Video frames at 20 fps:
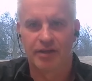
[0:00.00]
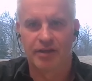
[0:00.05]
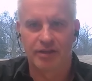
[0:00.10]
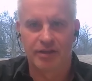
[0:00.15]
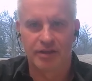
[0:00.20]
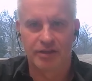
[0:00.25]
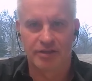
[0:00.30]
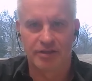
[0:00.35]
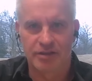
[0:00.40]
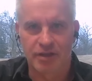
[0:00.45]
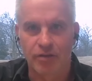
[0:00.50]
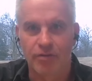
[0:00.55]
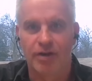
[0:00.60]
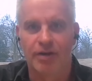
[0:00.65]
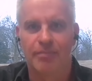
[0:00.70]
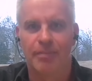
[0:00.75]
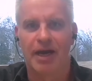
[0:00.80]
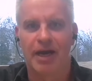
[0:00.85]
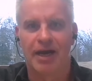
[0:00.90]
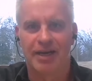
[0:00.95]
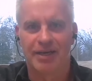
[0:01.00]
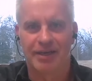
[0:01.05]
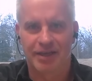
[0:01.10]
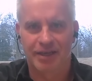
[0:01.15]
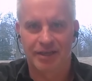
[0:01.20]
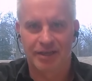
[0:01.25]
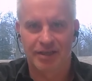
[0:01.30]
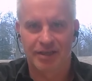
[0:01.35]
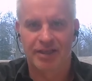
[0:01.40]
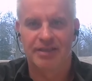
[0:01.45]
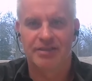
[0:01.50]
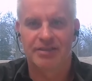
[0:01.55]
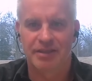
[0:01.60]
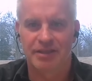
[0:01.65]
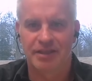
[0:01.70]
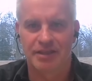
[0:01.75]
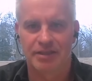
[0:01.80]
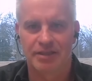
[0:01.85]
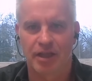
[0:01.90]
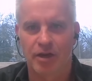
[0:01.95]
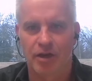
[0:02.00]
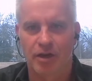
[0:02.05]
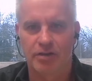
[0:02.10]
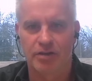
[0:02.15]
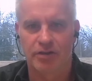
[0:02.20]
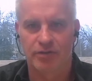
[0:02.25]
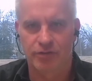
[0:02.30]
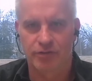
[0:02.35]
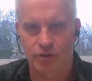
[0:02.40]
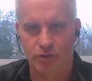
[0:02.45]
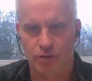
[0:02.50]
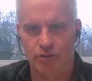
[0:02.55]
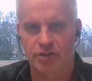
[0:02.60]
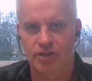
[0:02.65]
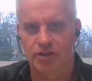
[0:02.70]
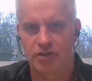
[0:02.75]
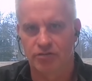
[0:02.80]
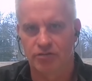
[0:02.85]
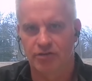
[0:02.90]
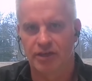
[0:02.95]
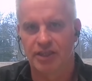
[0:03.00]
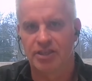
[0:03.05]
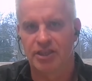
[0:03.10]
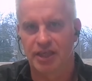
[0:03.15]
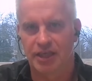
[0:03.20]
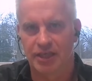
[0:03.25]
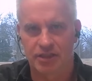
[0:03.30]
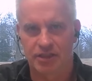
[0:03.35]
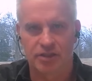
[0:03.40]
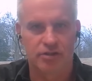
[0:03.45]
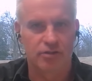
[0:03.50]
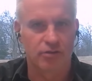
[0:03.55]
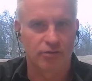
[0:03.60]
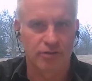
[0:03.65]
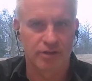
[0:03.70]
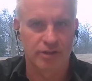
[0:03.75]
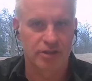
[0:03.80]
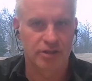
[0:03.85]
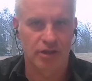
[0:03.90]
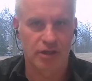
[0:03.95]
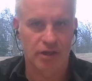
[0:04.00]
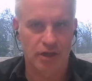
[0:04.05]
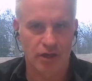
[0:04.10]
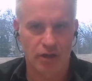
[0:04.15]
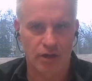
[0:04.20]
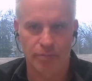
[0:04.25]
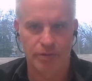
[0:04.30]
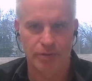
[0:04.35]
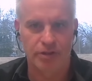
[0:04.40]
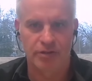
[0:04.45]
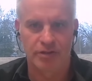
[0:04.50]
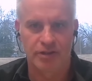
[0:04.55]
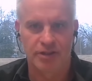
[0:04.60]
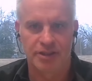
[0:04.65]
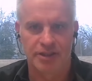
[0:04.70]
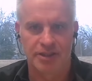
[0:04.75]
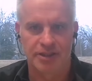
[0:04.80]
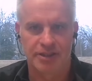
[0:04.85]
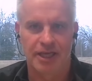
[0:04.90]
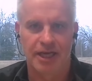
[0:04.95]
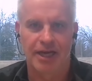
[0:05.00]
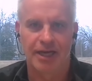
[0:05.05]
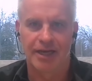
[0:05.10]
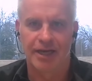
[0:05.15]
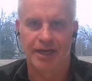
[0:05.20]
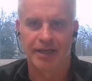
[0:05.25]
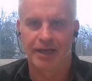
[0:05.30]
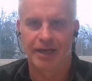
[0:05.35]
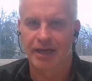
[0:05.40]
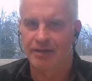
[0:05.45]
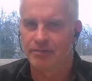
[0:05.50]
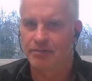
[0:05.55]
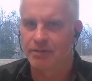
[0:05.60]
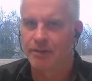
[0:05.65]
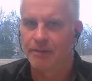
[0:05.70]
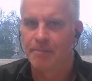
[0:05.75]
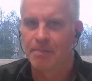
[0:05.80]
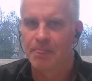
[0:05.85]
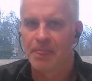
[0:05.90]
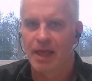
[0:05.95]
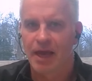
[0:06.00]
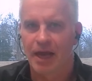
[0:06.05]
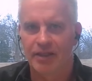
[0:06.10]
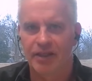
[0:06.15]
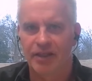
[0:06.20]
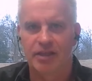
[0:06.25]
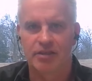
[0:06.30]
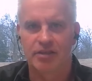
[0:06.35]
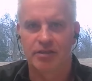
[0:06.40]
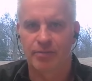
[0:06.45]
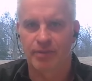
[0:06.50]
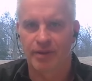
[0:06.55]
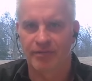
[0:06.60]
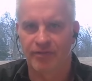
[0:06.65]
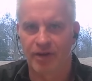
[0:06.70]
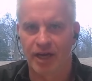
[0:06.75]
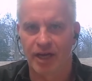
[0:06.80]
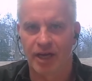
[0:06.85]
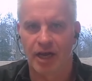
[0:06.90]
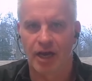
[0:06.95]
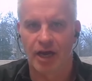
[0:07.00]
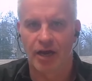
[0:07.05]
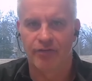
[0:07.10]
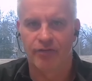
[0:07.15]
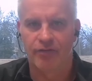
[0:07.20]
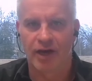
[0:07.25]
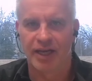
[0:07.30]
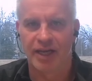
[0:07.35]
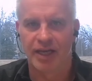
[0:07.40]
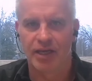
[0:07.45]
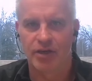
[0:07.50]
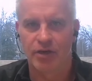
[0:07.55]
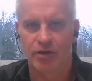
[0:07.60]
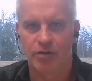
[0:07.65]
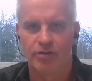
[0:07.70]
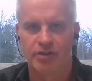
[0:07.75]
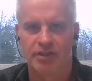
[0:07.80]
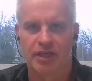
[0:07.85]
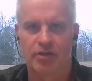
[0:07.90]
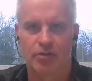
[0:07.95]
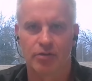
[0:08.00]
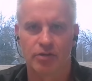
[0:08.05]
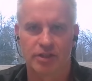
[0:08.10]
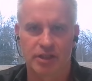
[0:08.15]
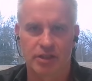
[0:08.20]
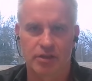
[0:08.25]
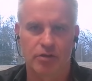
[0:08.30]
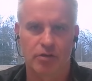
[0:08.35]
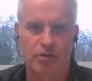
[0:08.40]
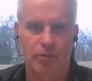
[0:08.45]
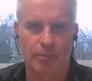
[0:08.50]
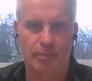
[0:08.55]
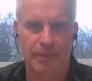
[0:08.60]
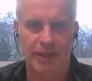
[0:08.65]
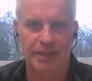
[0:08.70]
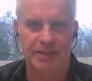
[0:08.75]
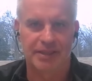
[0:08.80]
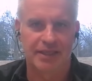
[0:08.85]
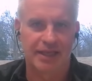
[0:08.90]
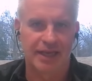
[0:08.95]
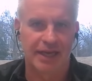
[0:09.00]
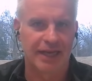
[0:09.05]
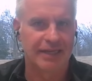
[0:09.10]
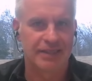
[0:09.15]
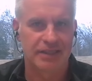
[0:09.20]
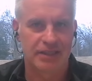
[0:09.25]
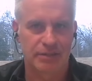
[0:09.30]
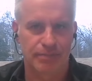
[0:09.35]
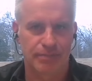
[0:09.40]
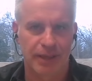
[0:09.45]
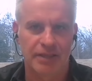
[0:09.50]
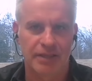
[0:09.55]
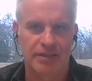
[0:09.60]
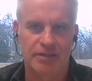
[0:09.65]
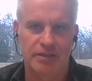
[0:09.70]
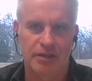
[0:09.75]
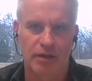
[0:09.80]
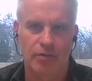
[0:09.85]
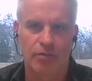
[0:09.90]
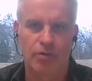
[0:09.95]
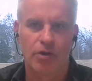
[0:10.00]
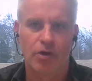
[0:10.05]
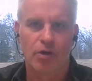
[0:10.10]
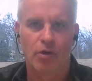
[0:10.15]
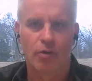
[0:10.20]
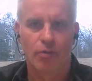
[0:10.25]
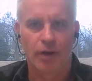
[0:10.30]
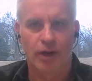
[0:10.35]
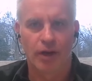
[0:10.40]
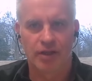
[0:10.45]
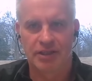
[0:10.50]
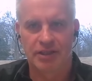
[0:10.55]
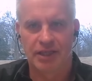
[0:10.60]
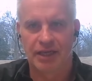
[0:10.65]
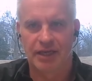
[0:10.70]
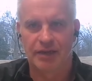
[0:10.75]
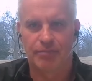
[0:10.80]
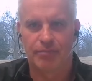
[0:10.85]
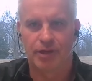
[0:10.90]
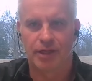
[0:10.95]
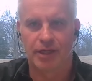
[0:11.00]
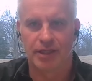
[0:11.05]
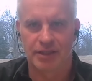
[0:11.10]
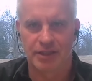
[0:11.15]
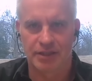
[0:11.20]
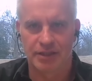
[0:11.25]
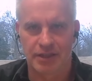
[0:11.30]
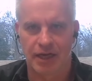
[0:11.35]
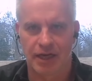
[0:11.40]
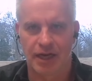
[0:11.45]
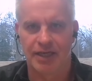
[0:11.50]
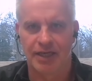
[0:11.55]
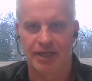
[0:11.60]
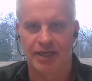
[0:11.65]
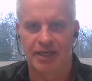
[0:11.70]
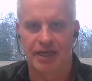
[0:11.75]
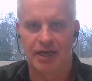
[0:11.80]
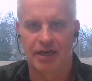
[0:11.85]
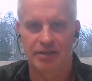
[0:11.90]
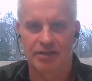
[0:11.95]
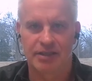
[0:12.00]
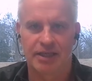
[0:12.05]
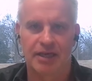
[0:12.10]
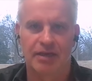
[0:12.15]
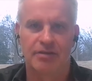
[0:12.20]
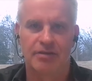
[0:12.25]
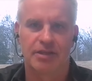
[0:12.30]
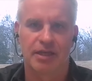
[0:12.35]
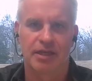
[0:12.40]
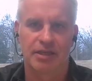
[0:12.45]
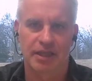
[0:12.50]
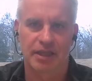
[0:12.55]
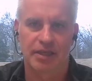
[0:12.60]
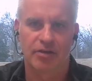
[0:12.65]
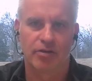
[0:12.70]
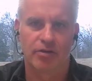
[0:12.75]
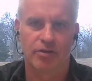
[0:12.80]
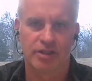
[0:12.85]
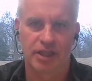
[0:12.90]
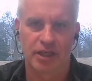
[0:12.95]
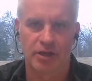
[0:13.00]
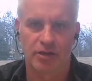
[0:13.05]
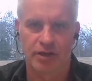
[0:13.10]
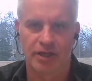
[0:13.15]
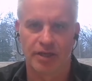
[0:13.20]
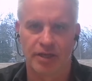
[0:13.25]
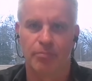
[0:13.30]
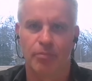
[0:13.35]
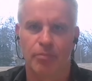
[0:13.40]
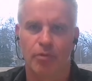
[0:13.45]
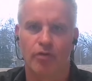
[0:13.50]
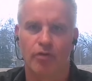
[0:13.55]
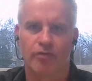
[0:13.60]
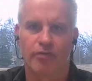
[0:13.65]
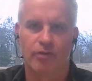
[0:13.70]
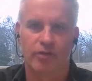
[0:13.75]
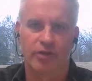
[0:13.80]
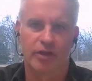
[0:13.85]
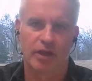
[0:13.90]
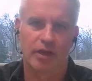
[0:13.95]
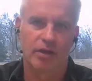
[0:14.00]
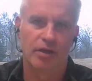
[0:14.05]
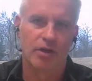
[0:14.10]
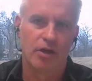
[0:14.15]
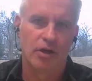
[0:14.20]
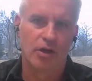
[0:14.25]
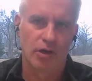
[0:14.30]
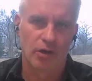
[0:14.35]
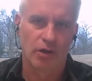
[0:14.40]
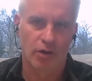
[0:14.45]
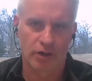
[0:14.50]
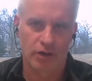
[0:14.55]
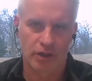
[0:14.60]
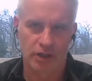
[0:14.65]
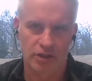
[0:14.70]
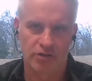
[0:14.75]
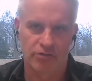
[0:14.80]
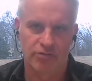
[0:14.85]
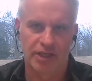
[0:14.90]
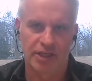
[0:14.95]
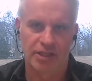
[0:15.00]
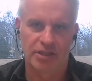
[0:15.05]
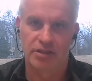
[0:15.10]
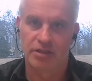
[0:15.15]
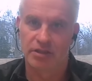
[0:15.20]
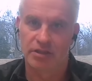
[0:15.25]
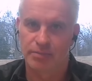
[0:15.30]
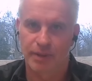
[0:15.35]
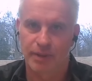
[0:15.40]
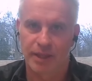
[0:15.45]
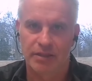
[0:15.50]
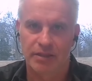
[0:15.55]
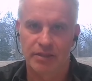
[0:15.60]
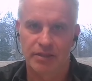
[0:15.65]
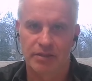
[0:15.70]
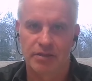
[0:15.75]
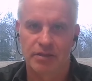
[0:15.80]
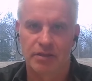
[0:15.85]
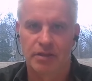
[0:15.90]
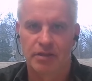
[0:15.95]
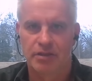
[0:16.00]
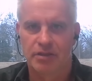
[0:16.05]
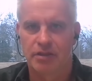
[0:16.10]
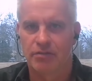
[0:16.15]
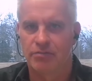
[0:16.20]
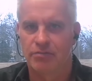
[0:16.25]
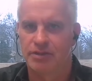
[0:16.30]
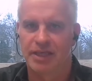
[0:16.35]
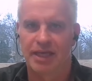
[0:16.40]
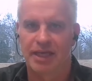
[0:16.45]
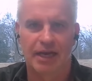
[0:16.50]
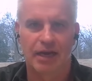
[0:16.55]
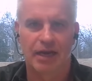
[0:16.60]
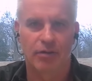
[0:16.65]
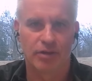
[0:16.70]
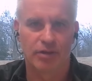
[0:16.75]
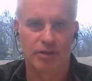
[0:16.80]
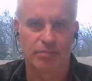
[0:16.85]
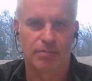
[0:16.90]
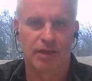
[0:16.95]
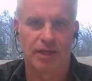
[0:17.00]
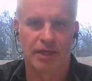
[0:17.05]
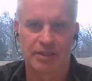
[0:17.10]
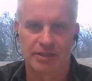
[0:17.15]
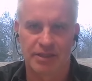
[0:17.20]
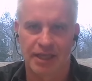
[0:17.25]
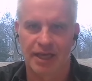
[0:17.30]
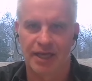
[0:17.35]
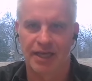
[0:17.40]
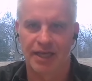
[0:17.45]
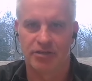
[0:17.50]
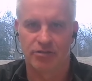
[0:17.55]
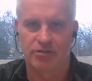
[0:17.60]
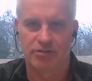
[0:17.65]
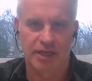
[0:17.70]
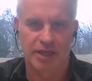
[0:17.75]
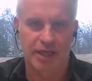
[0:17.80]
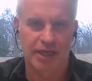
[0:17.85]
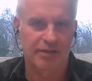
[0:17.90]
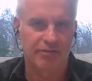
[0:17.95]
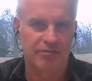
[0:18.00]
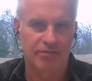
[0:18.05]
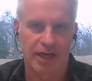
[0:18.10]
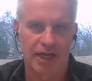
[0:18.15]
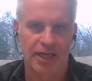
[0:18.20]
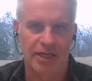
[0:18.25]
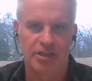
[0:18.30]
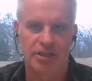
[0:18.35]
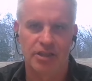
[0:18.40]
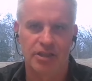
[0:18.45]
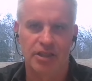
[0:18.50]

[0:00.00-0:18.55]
sodium-ion. There's a lot of shorter duration energy storage opportunities there, and I think it's going to be very hard for any new technology to compete in that space. So we are deliberately designing our cells, our technology, looking more for the longer duration space. So 10 hours plus, that intraday range.